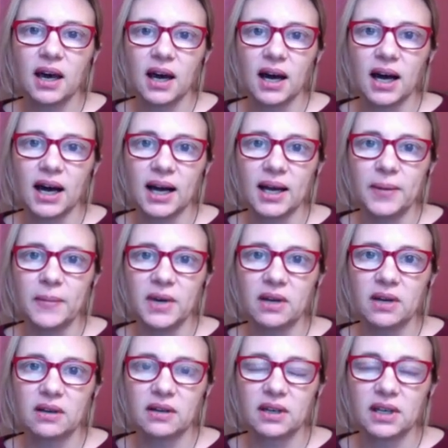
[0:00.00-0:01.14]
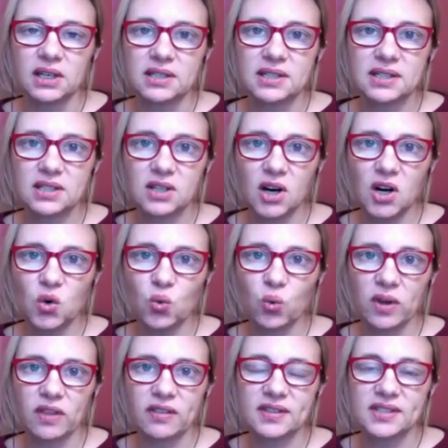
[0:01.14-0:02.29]
I'm going to start
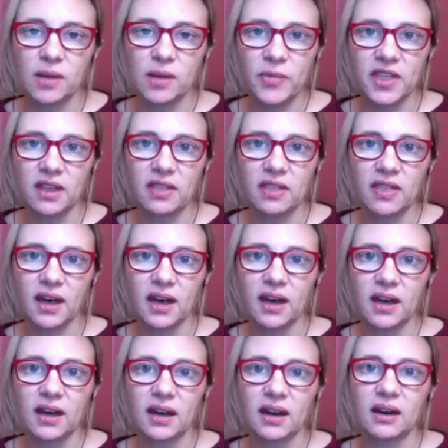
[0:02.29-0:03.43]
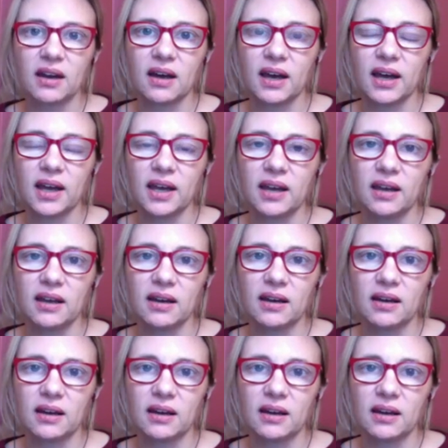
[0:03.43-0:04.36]
with something that I